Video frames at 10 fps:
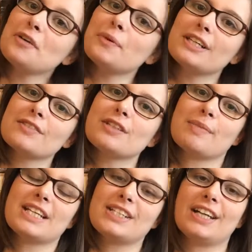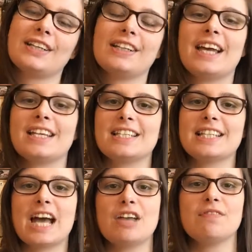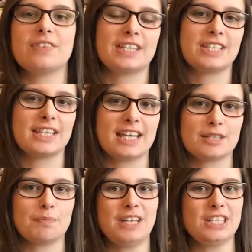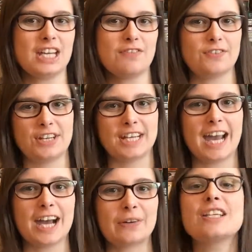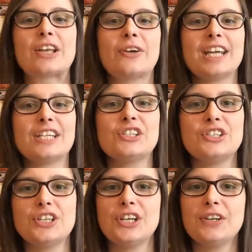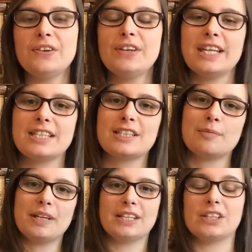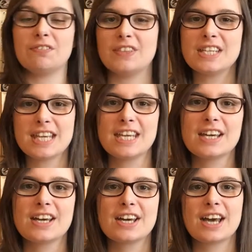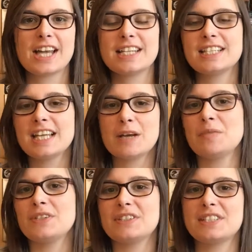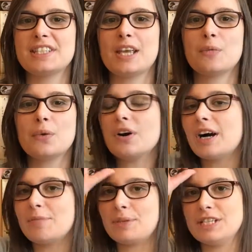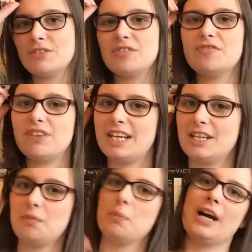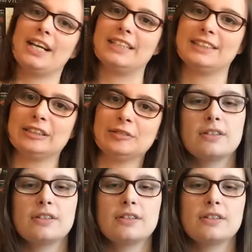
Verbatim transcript: Hi, welcome to my channel, and it's time for this year's mid-year freakout. So it's June, it's the middle of the year, and it's time just to see what I've been doing reading wise.